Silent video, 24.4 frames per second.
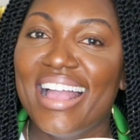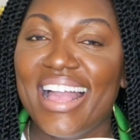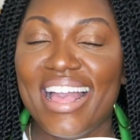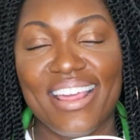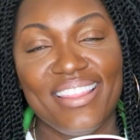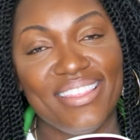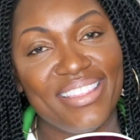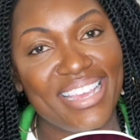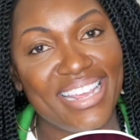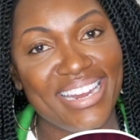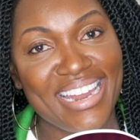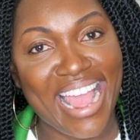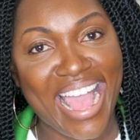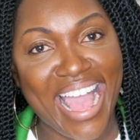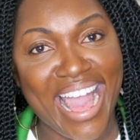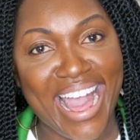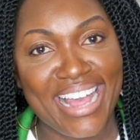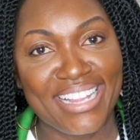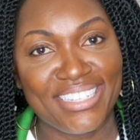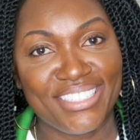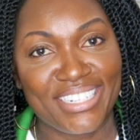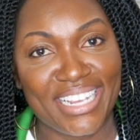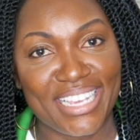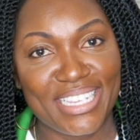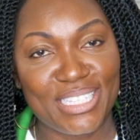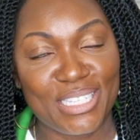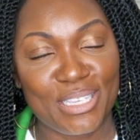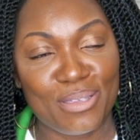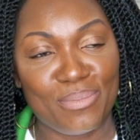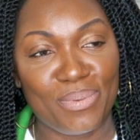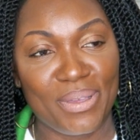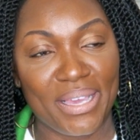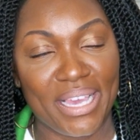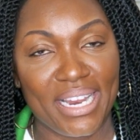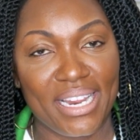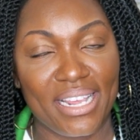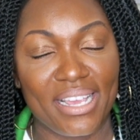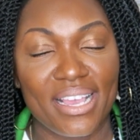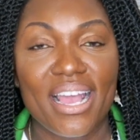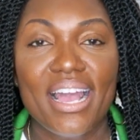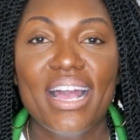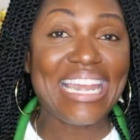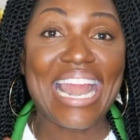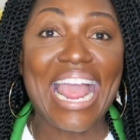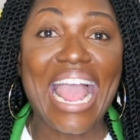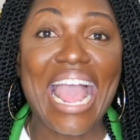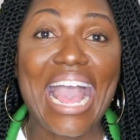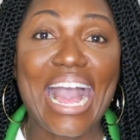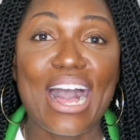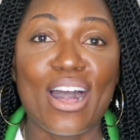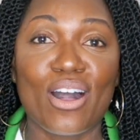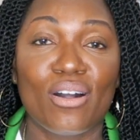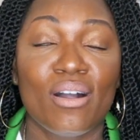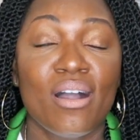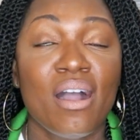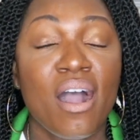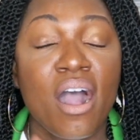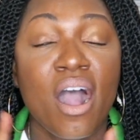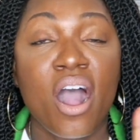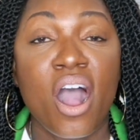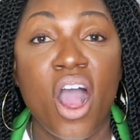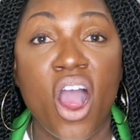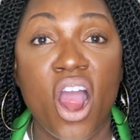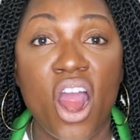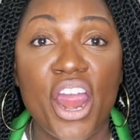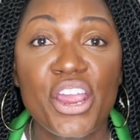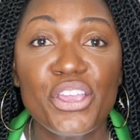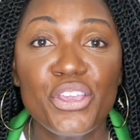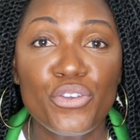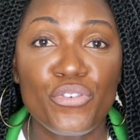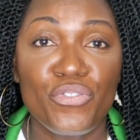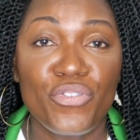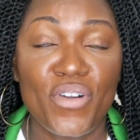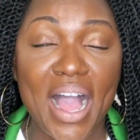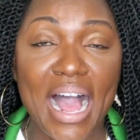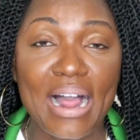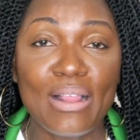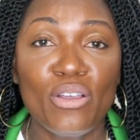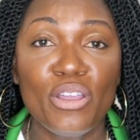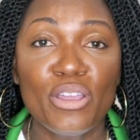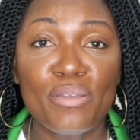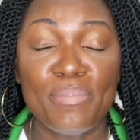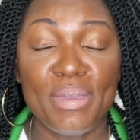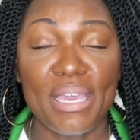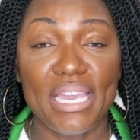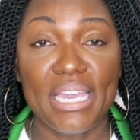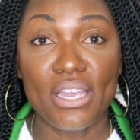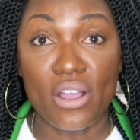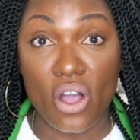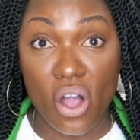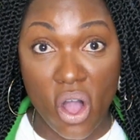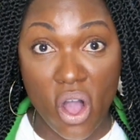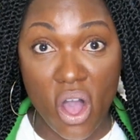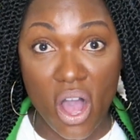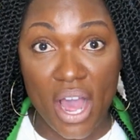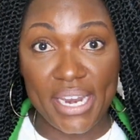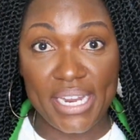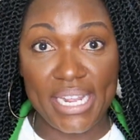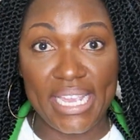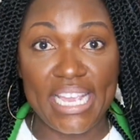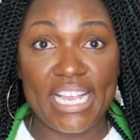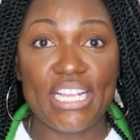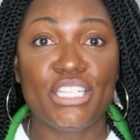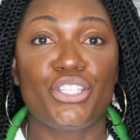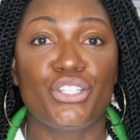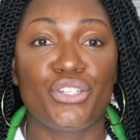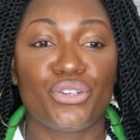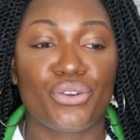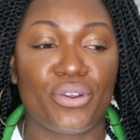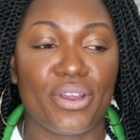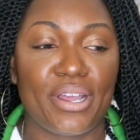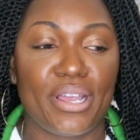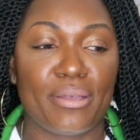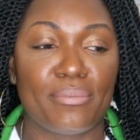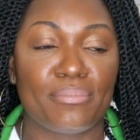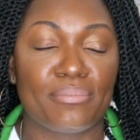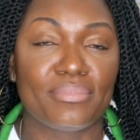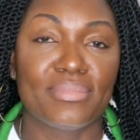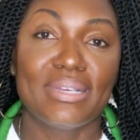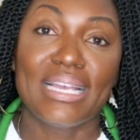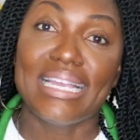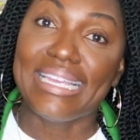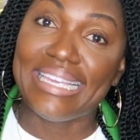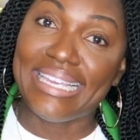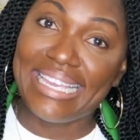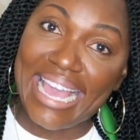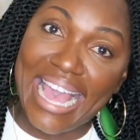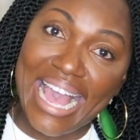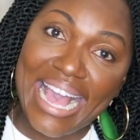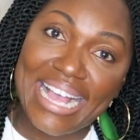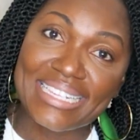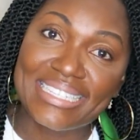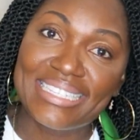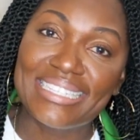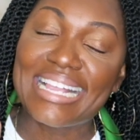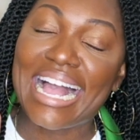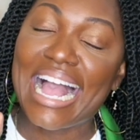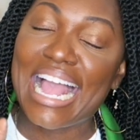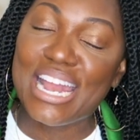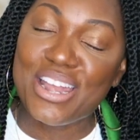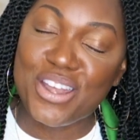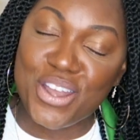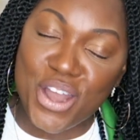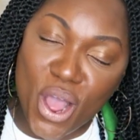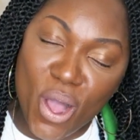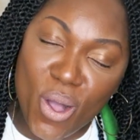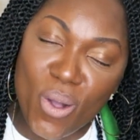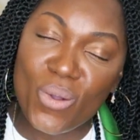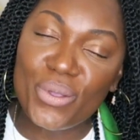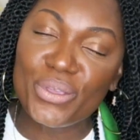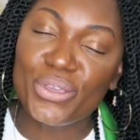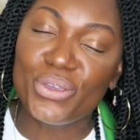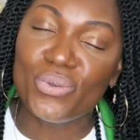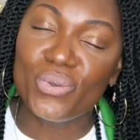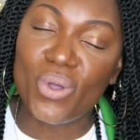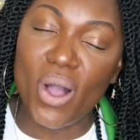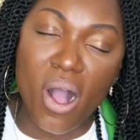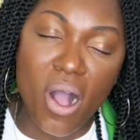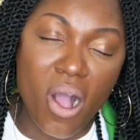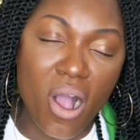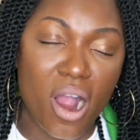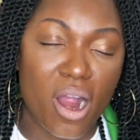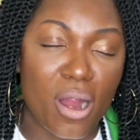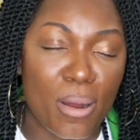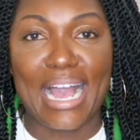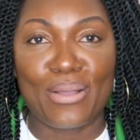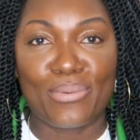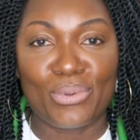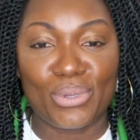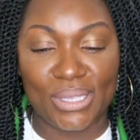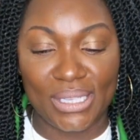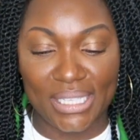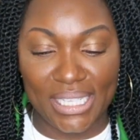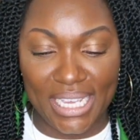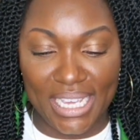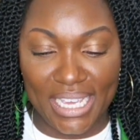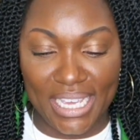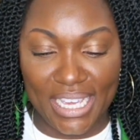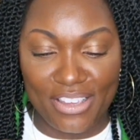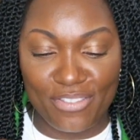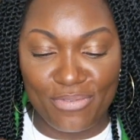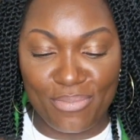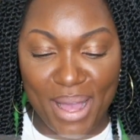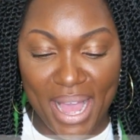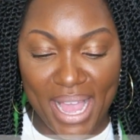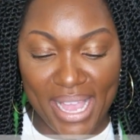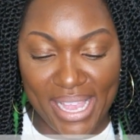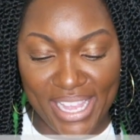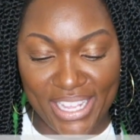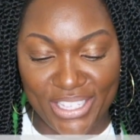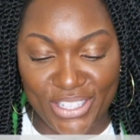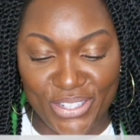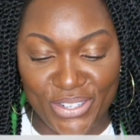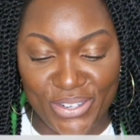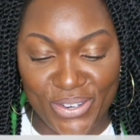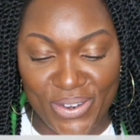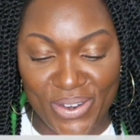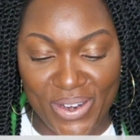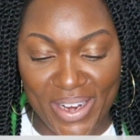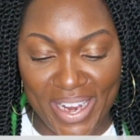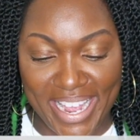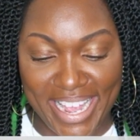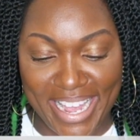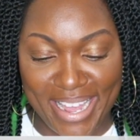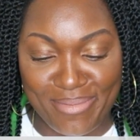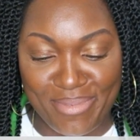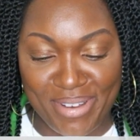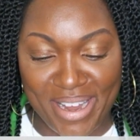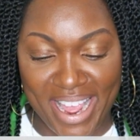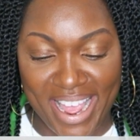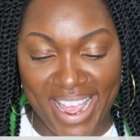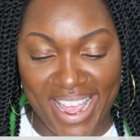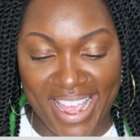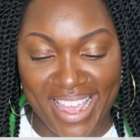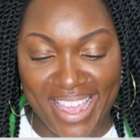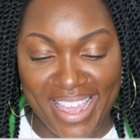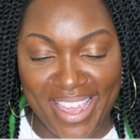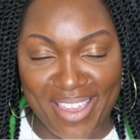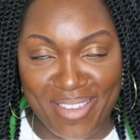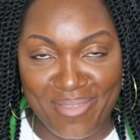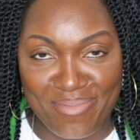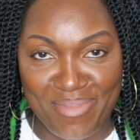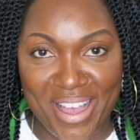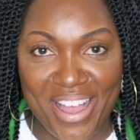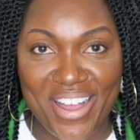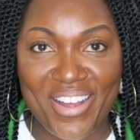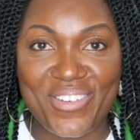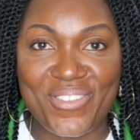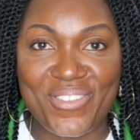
and then at JCPenney. Now, are you following me on Instagram? Yes, I know you are. I will leave my Instagram name